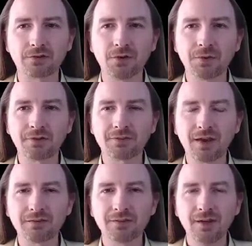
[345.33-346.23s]
So in this
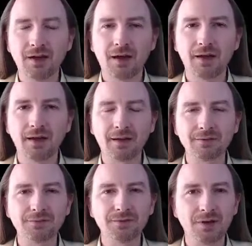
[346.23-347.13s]
case, I
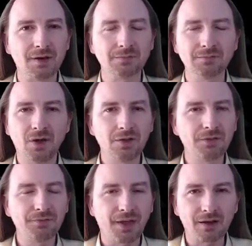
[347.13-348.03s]
have all
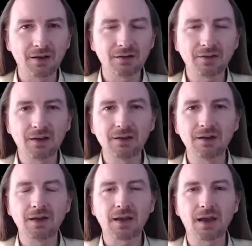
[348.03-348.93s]
of that content
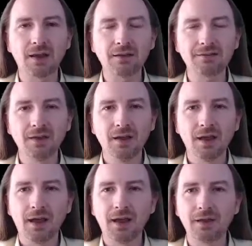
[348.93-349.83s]
in AKS.
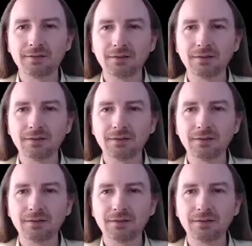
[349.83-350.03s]
And